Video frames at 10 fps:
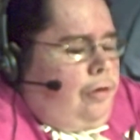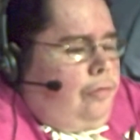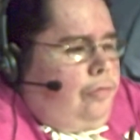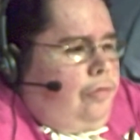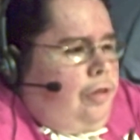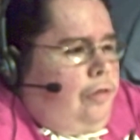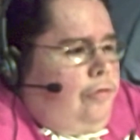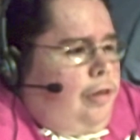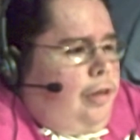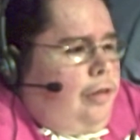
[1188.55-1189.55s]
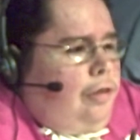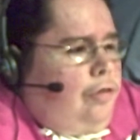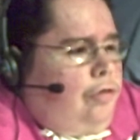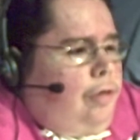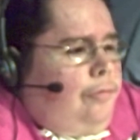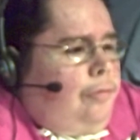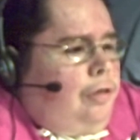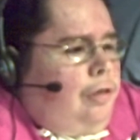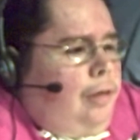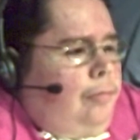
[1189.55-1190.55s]
via the flying leg drop from the
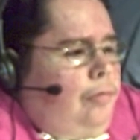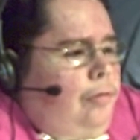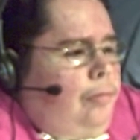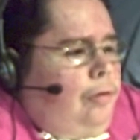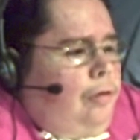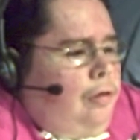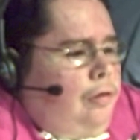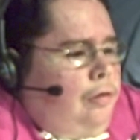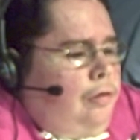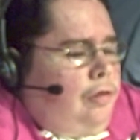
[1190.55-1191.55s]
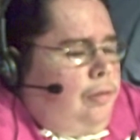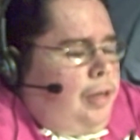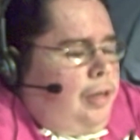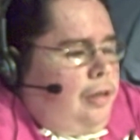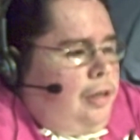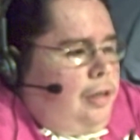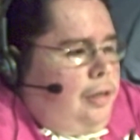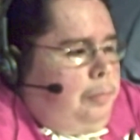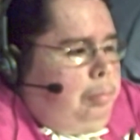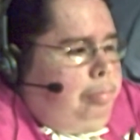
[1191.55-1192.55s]
top rope to the back of the head.
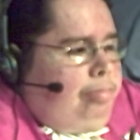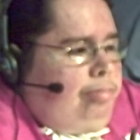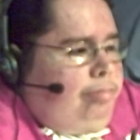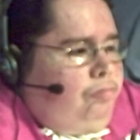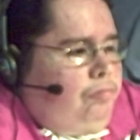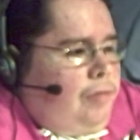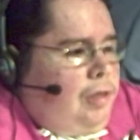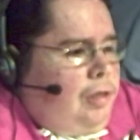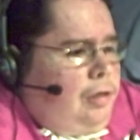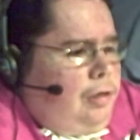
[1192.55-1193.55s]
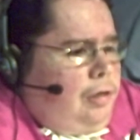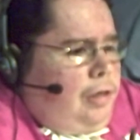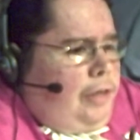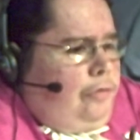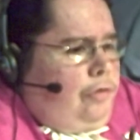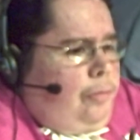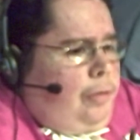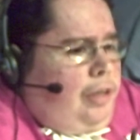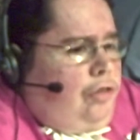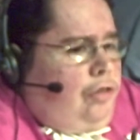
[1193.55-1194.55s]
After the
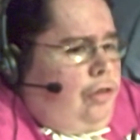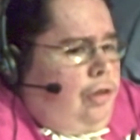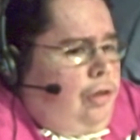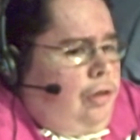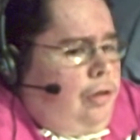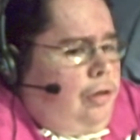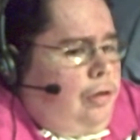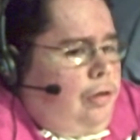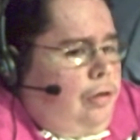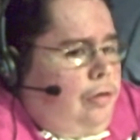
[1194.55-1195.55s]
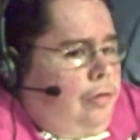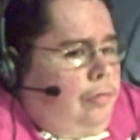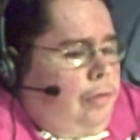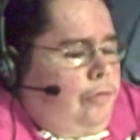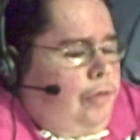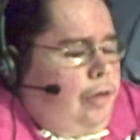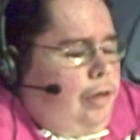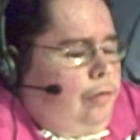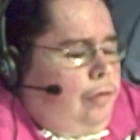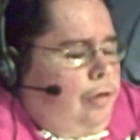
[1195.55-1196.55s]
match, we found
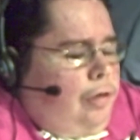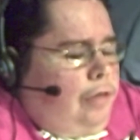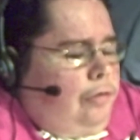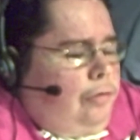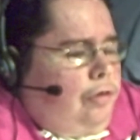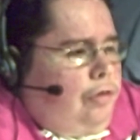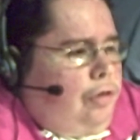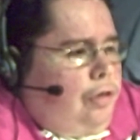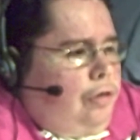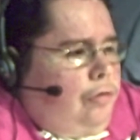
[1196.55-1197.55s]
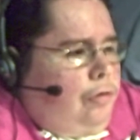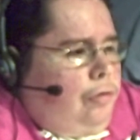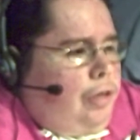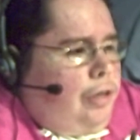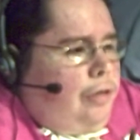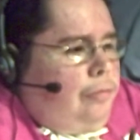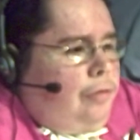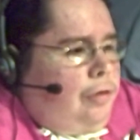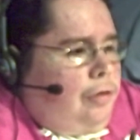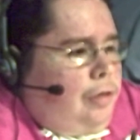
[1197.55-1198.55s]
out what everyone should have known already,
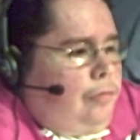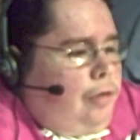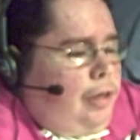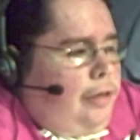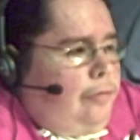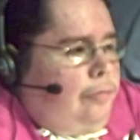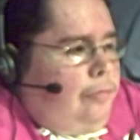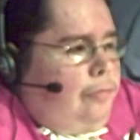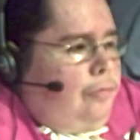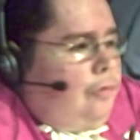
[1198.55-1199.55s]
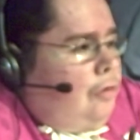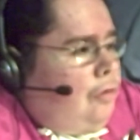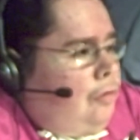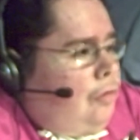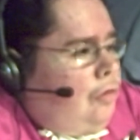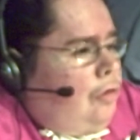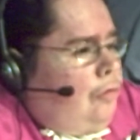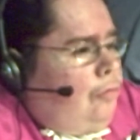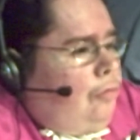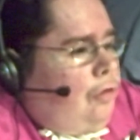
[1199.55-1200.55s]
what I knew
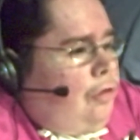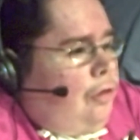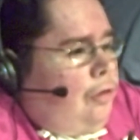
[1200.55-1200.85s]
was going to